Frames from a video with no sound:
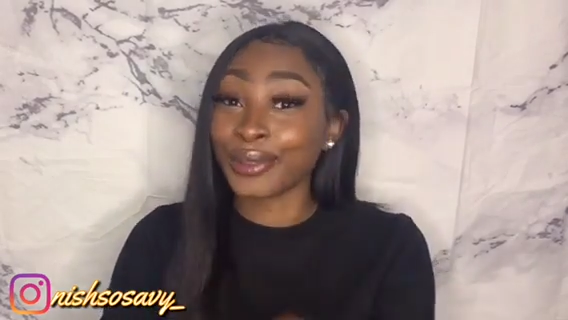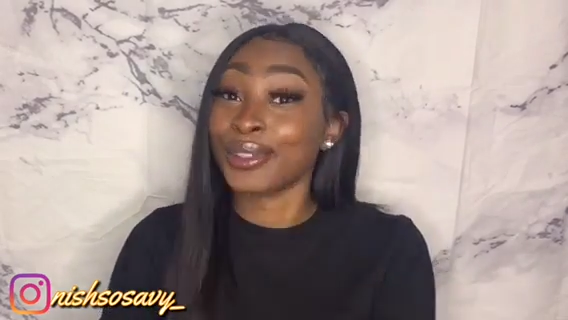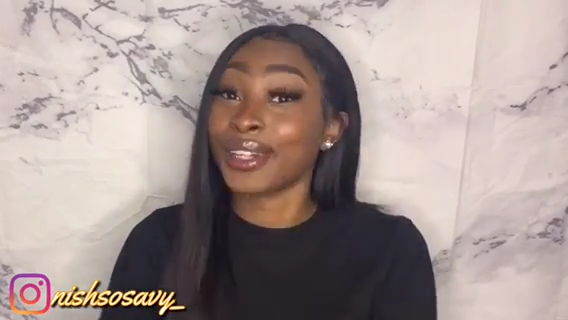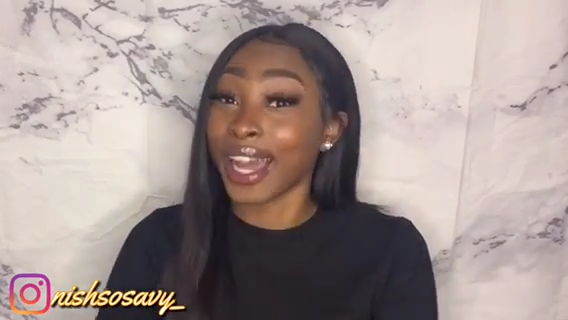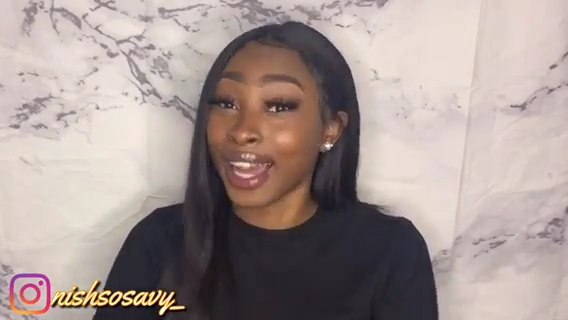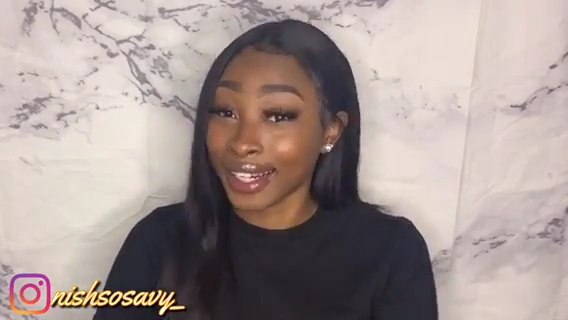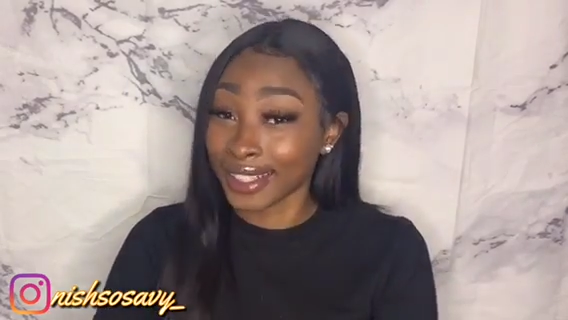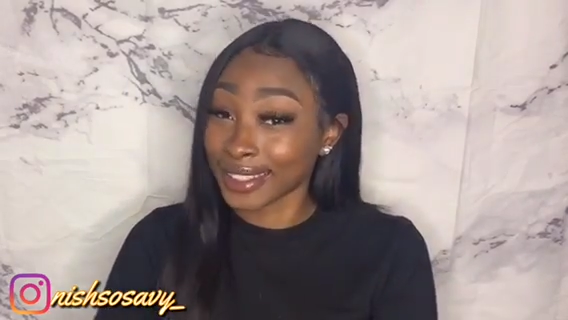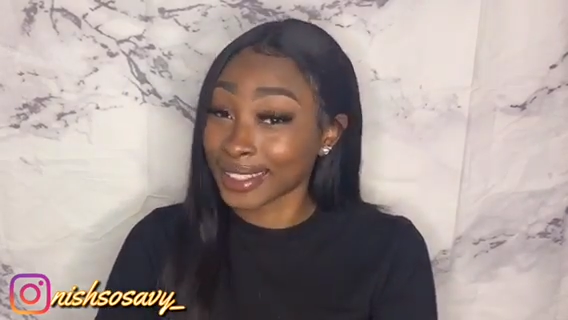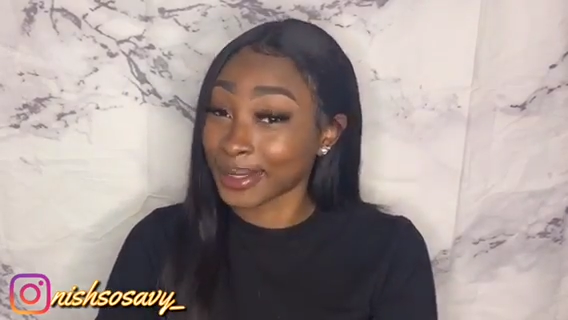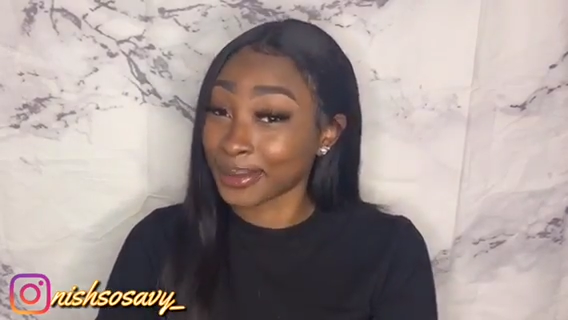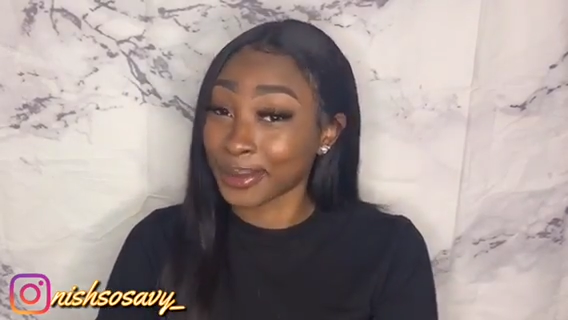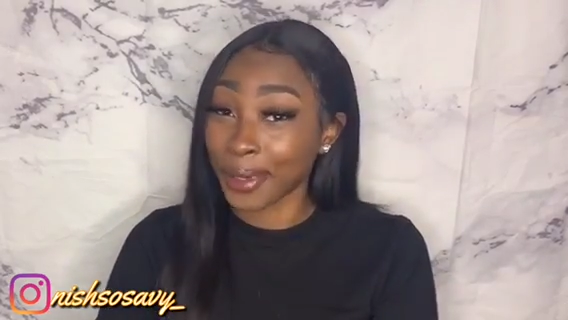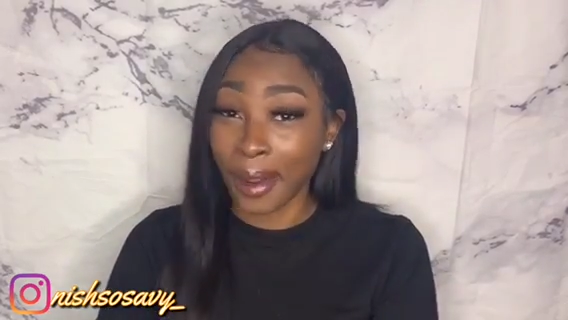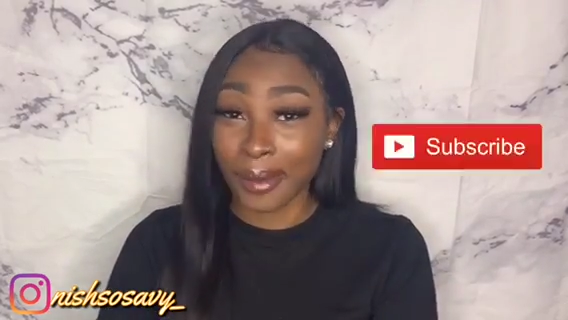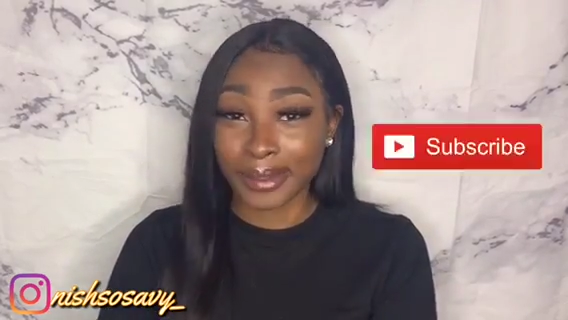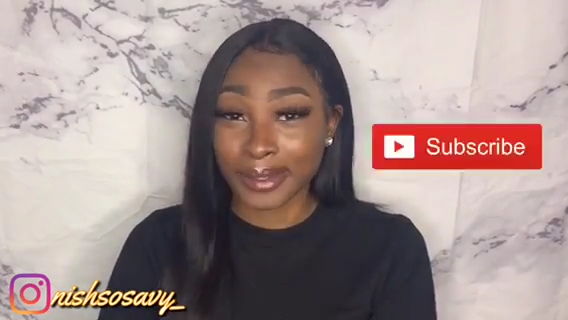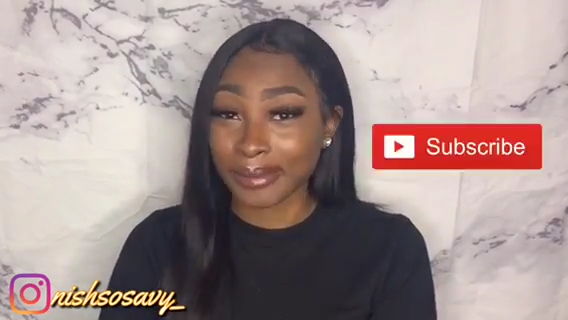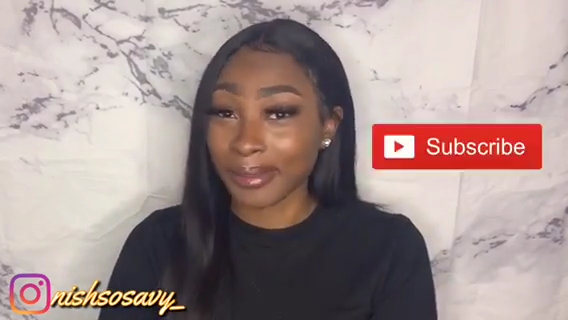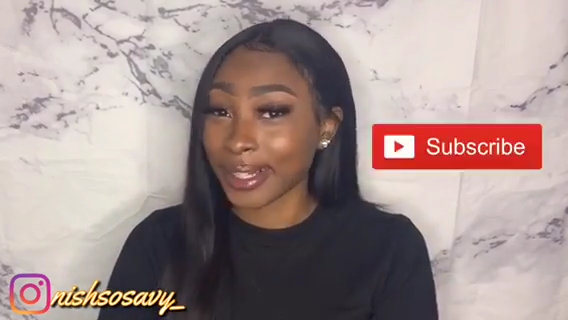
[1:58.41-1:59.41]
got to
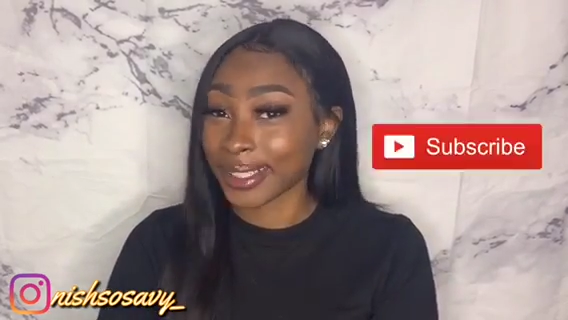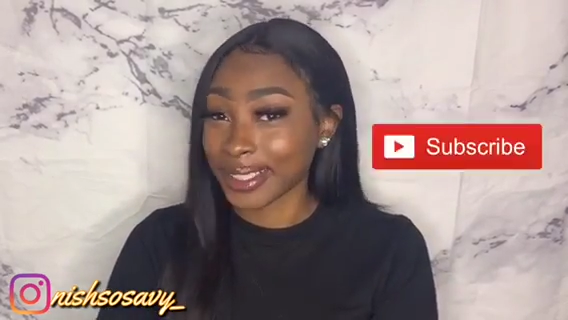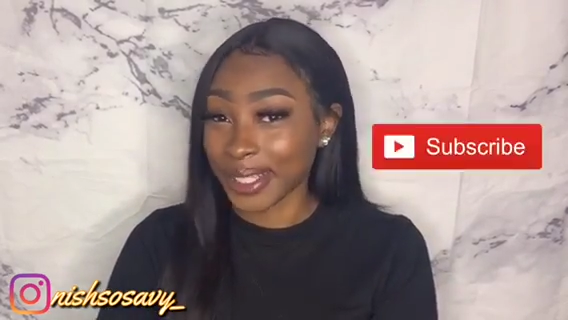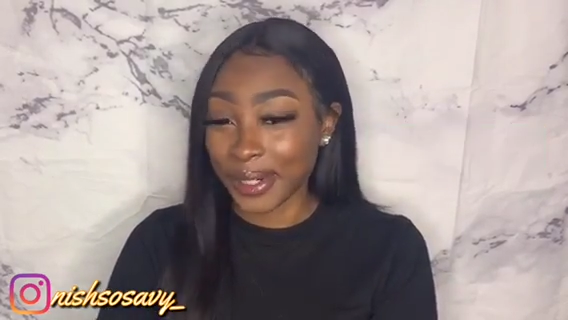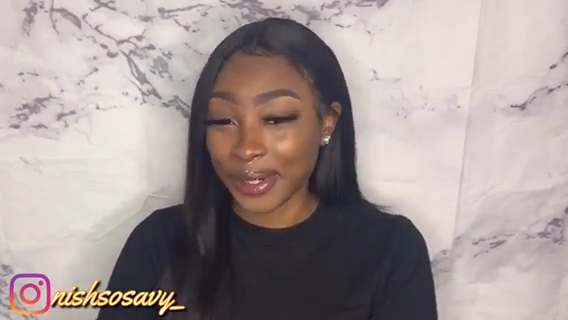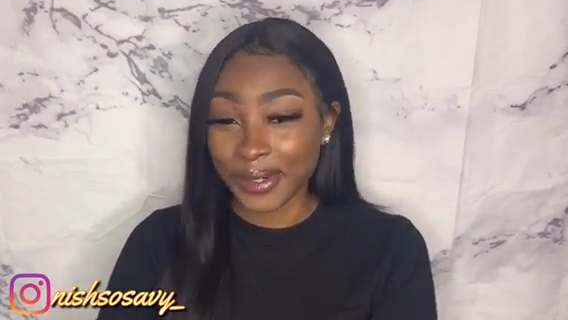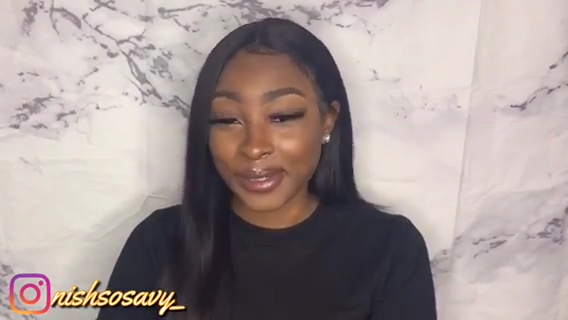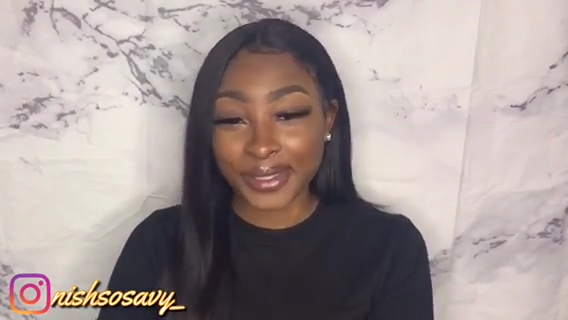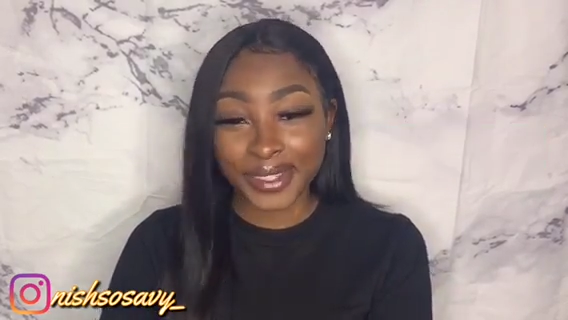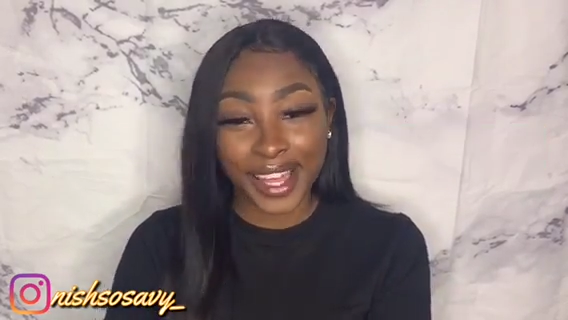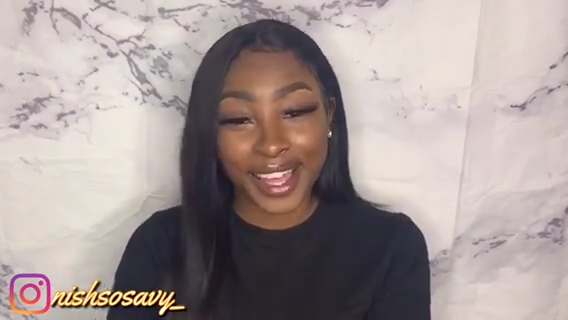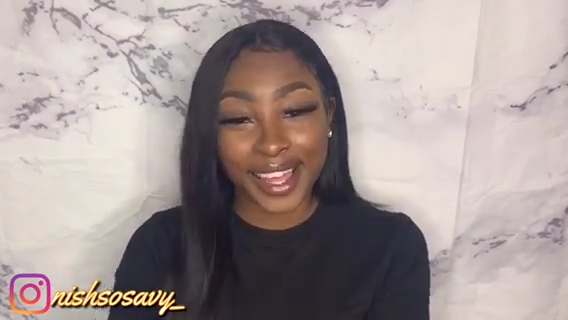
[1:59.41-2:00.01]
subscribe to my channel,